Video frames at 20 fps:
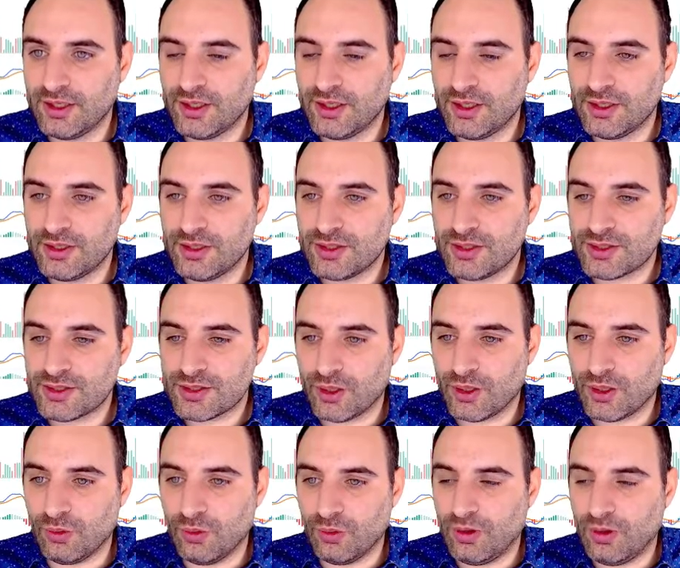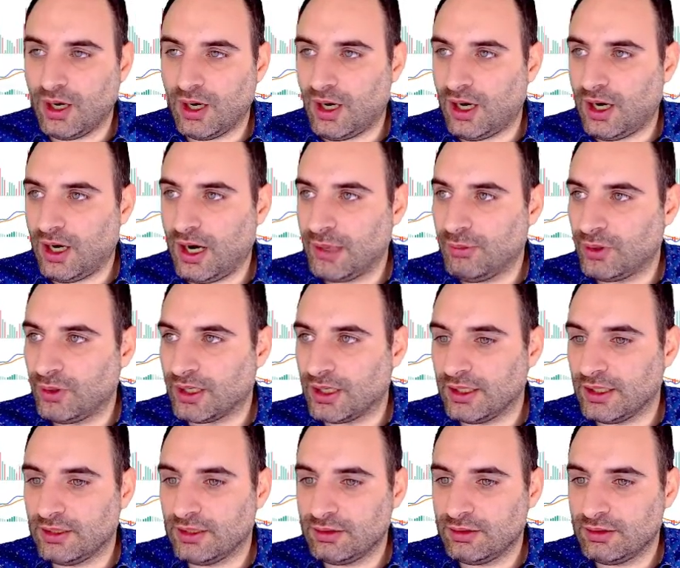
So I am looking